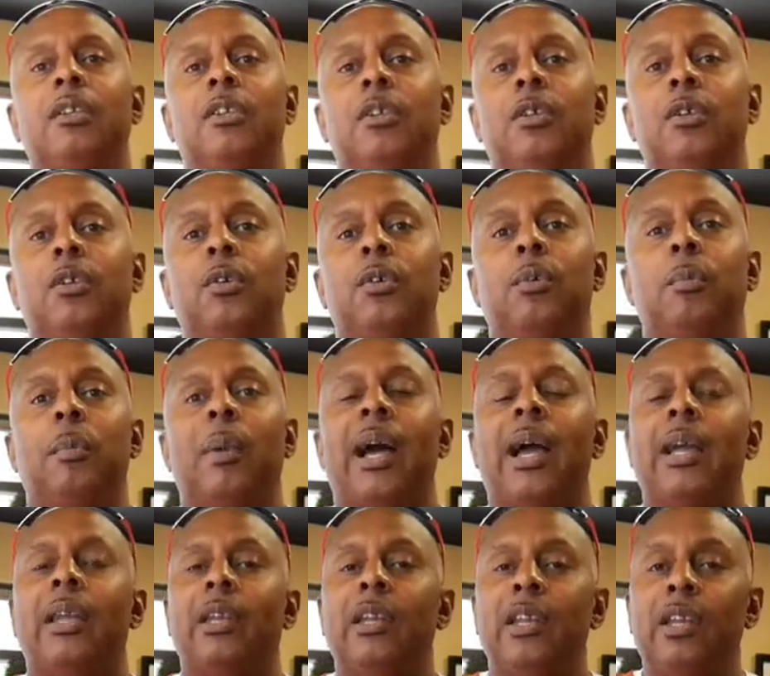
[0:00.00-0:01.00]
to
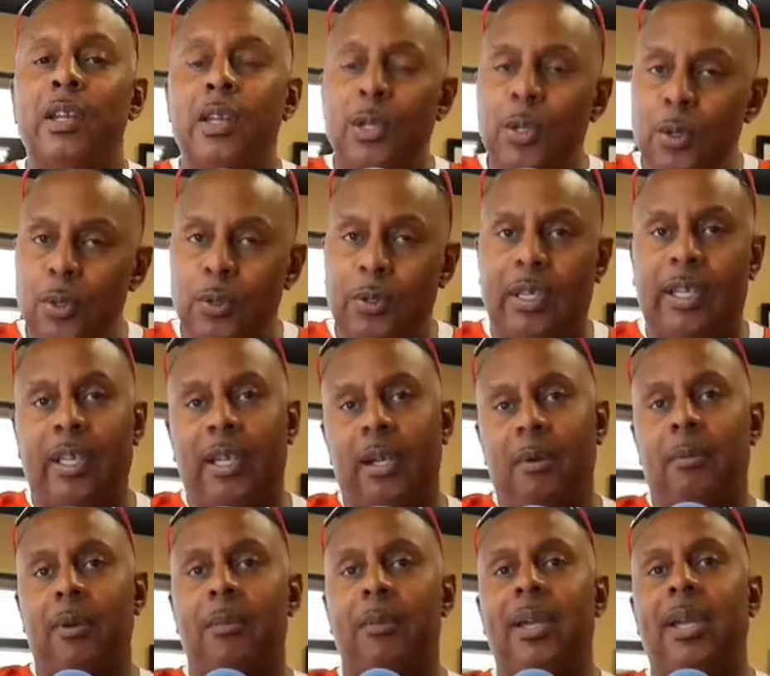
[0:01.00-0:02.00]
my new
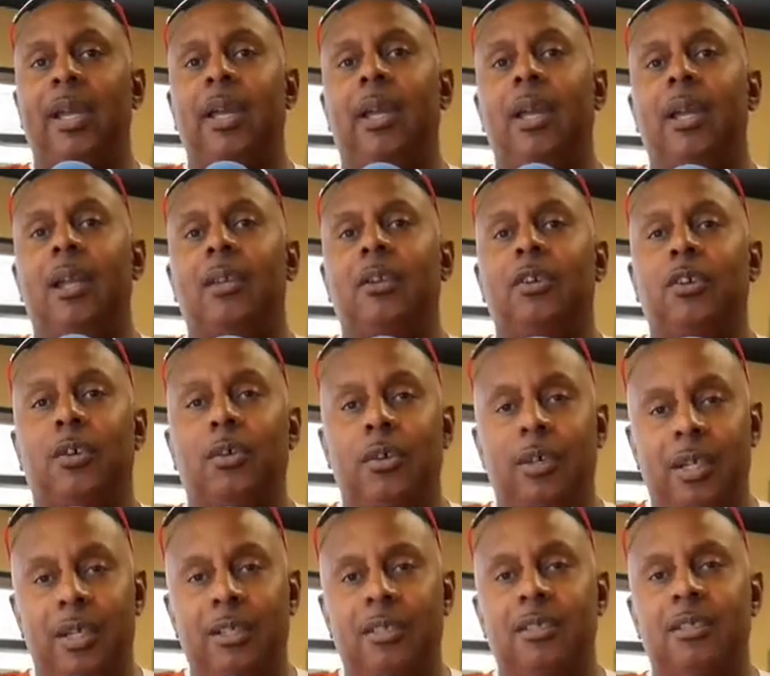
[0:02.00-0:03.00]
cameraman,
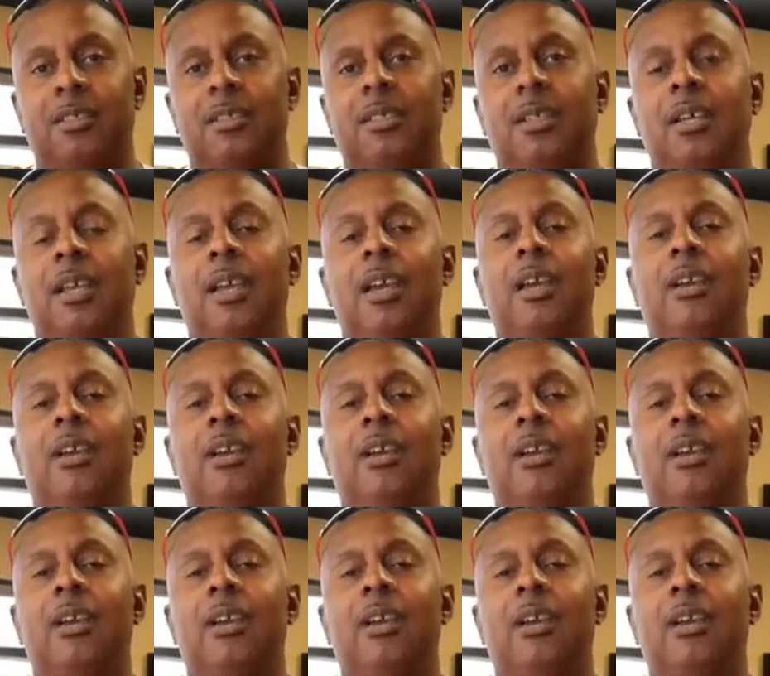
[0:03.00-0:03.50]
Chris,